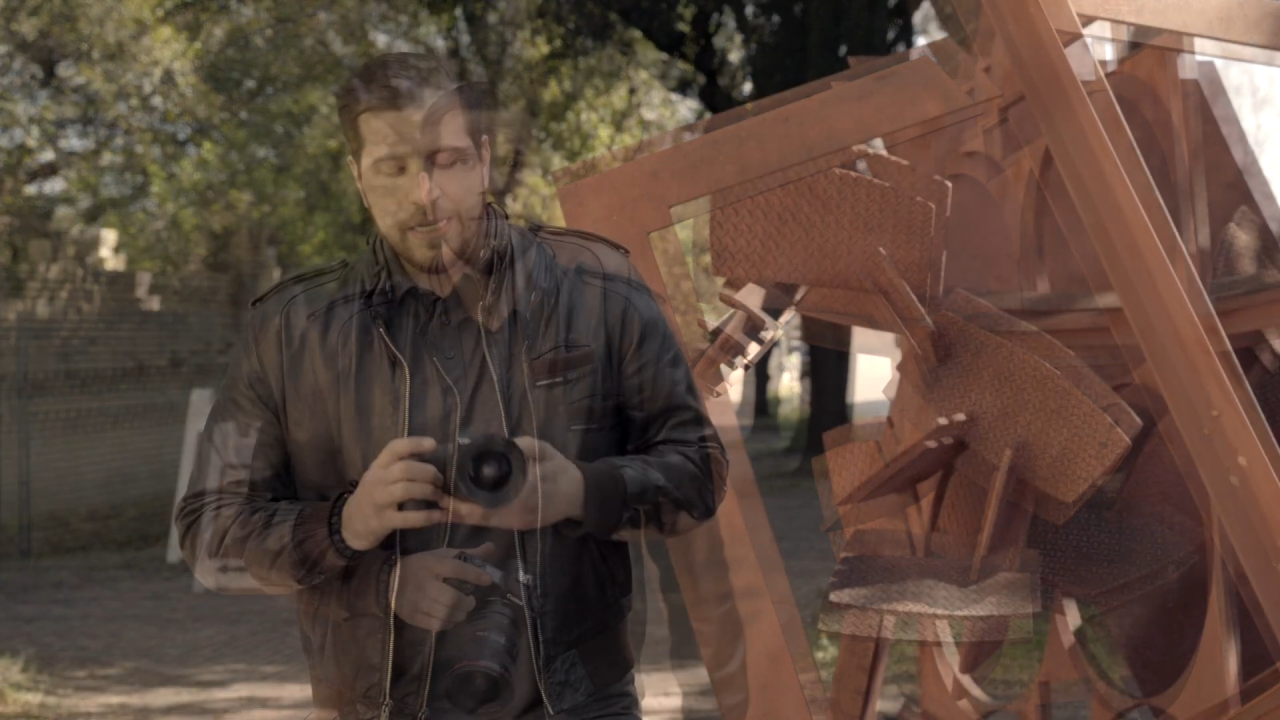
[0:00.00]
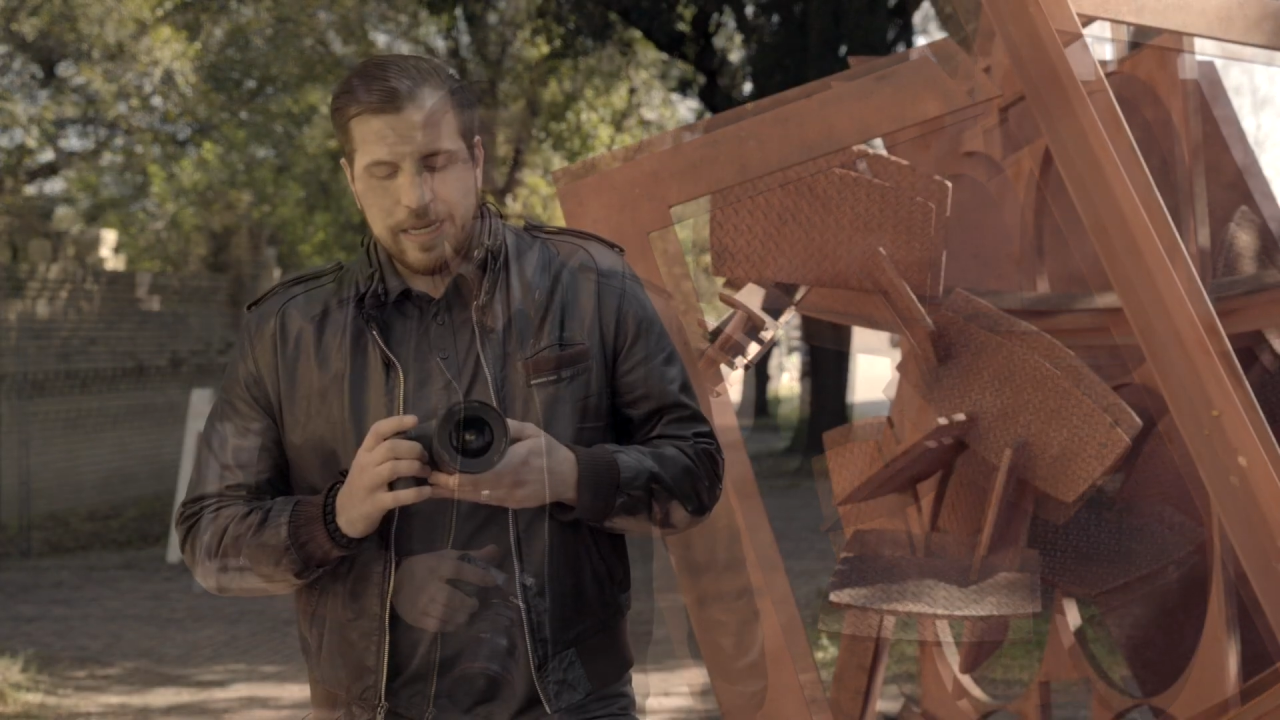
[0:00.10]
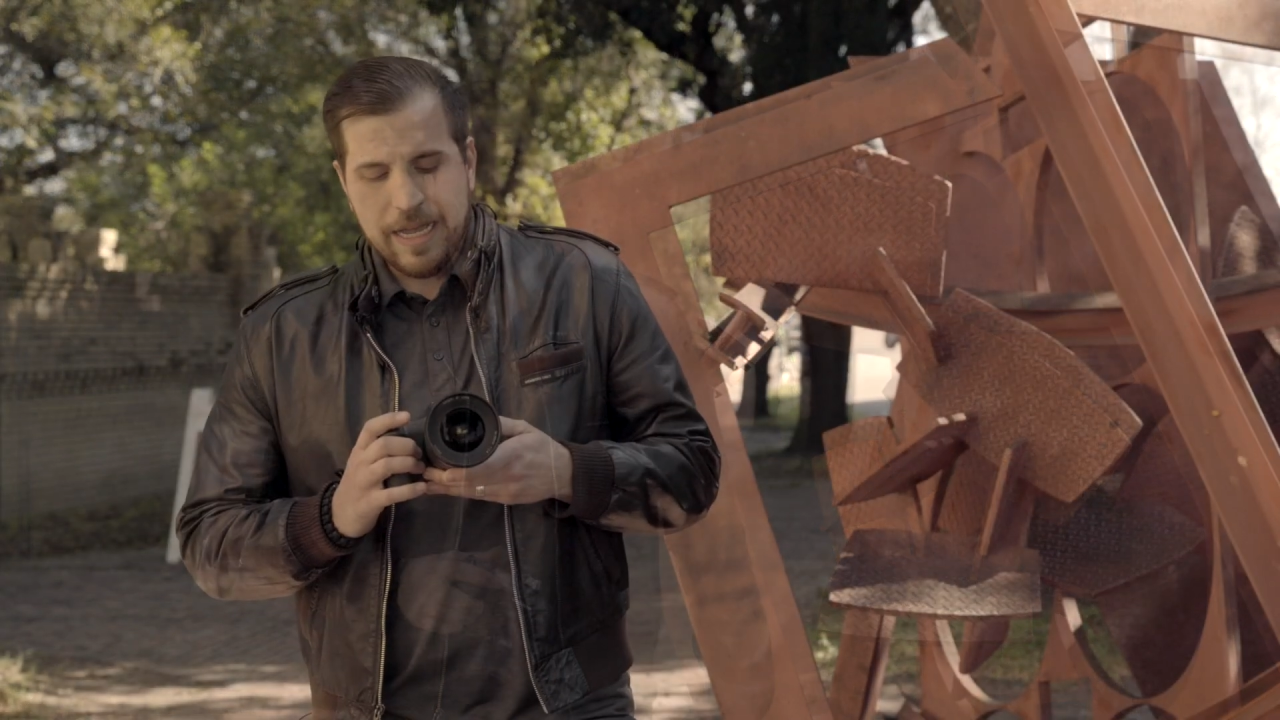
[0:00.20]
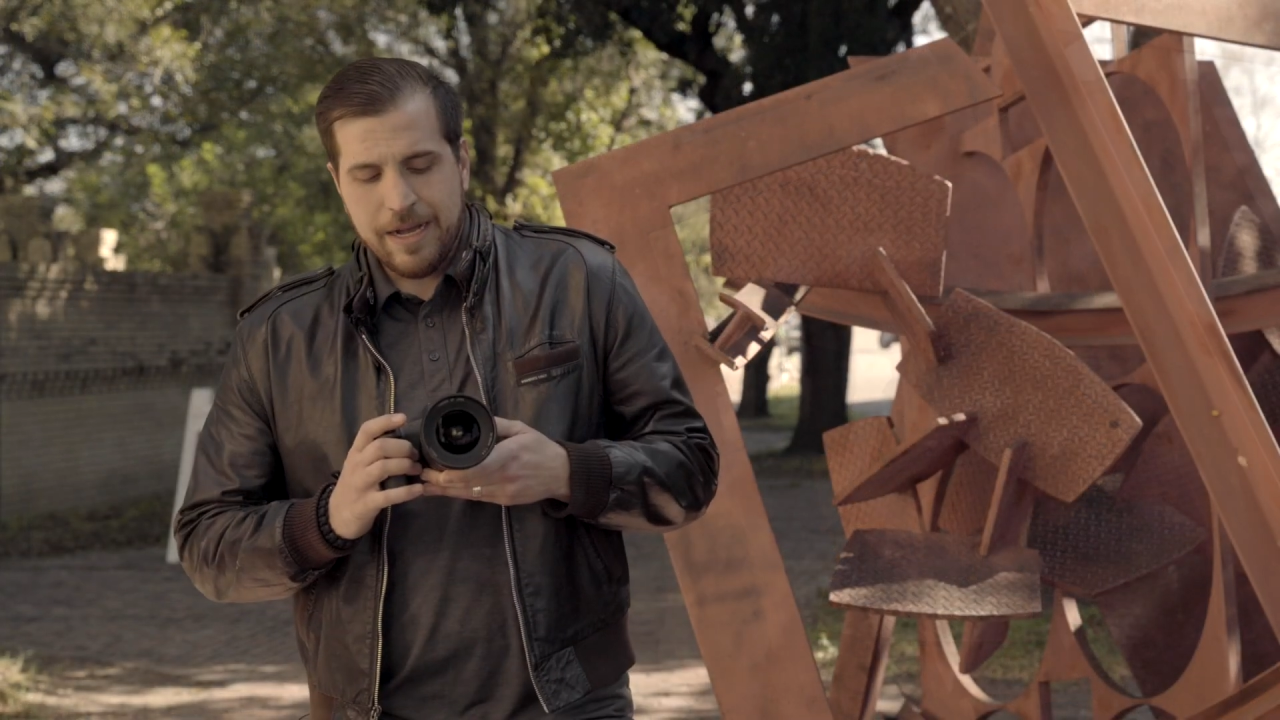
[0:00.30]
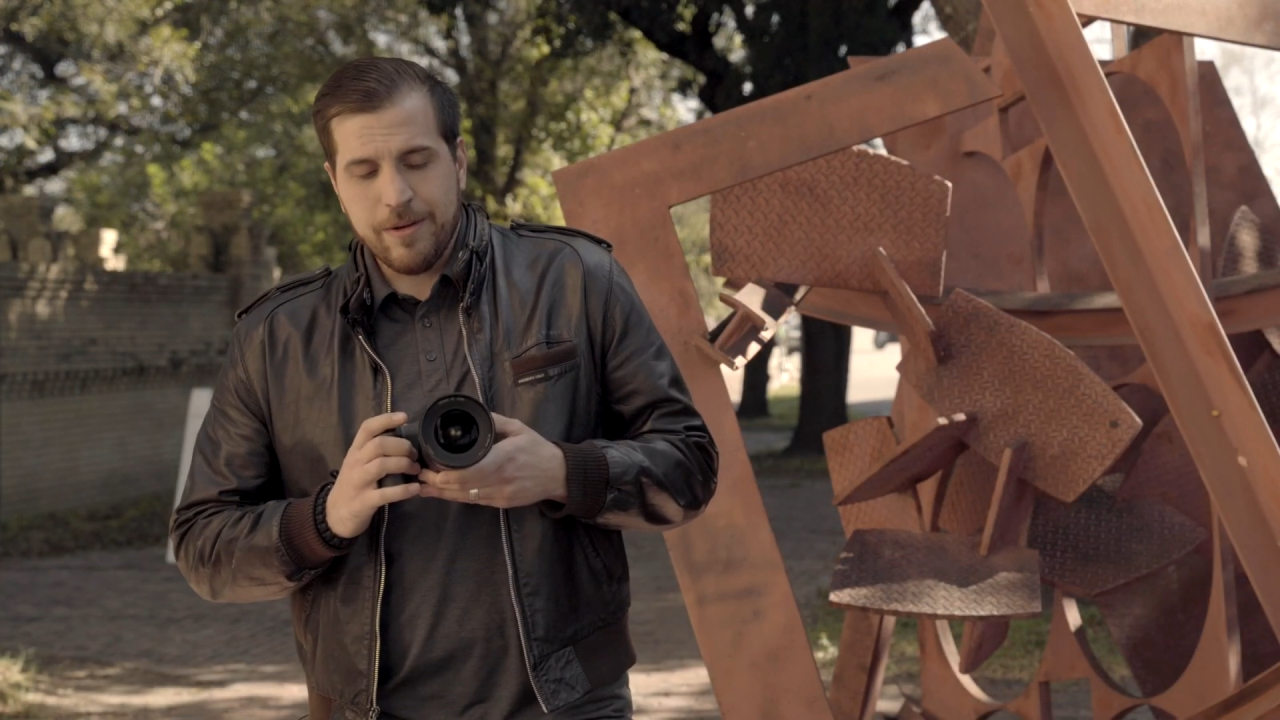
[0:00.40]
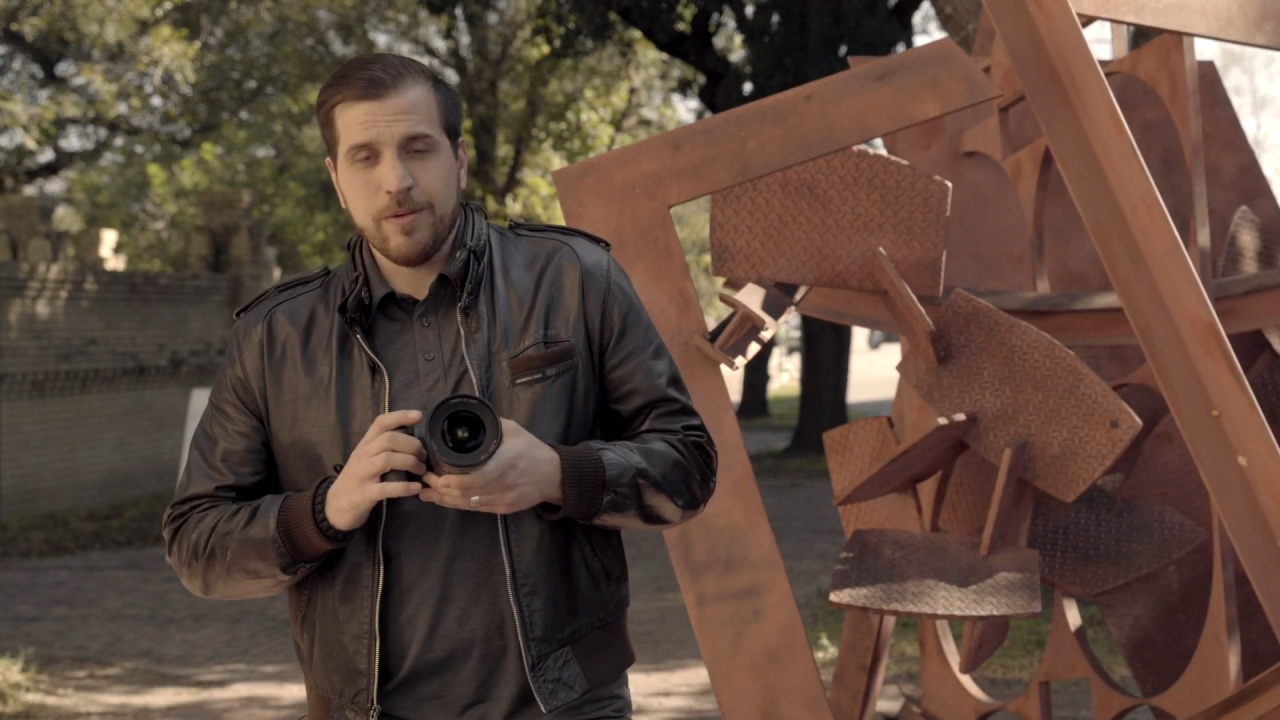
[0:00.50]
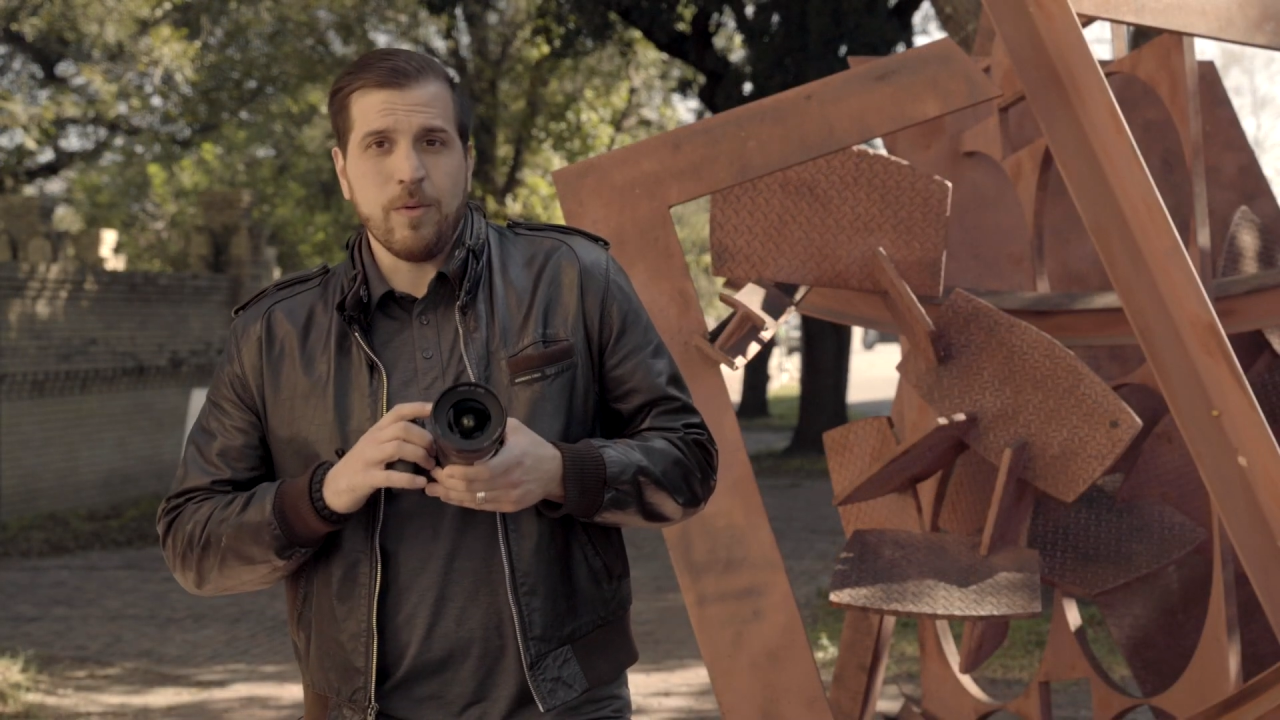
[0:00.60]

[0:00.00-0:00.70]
Now,